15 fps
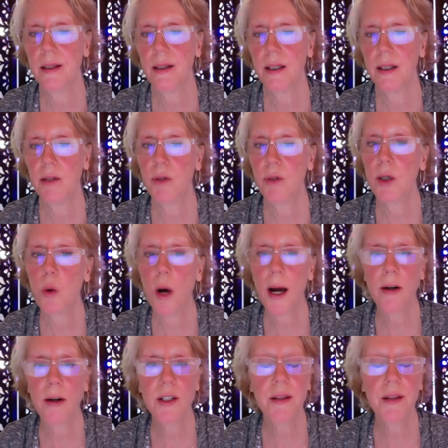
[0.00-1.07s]
It
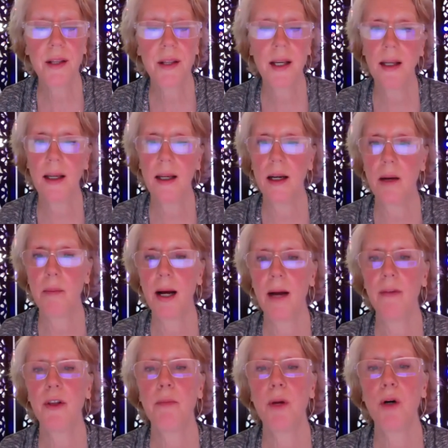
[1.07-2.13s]
requires thinking
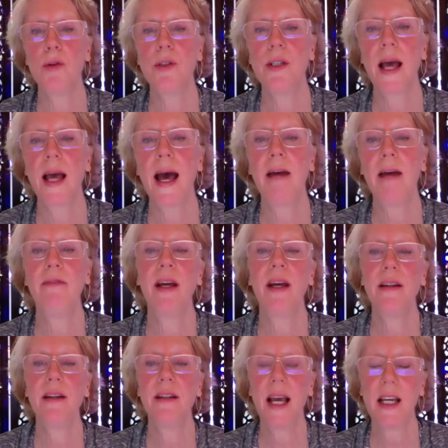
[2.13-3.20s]
about the most
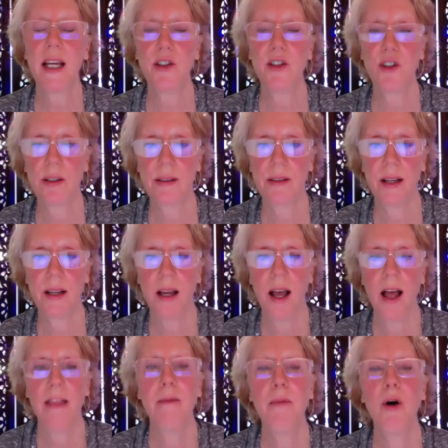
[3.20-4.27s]
advantageous,
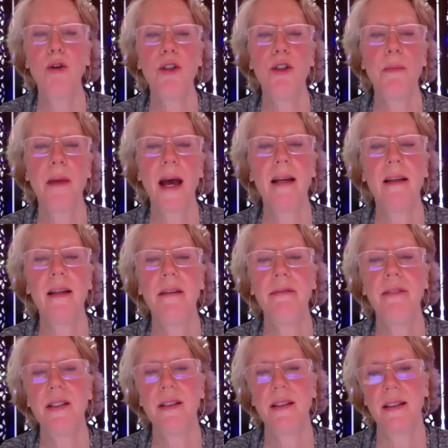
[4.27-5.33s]
the most
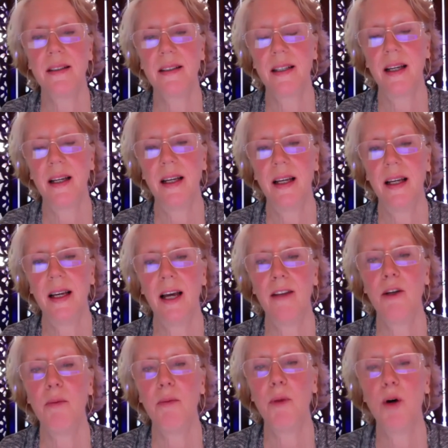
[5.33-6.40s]
magnificent, and
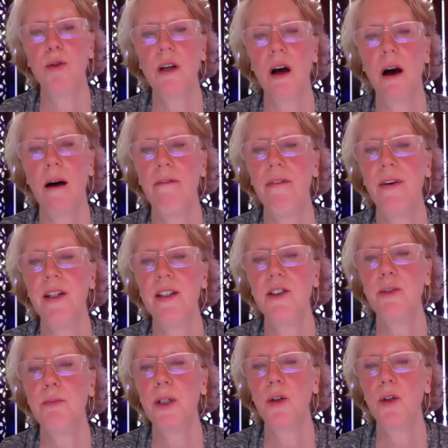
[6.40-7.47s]
the most
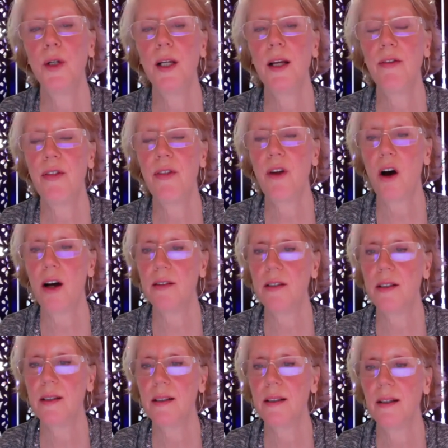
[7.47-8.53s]
confidence-building
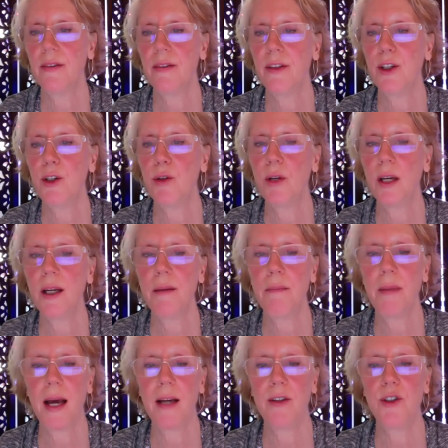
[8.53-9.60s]
thoughts that you can
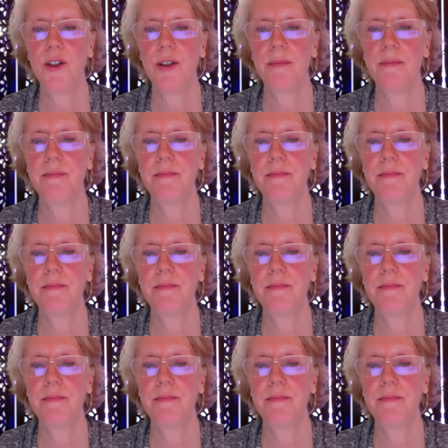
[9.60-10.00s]
imagine.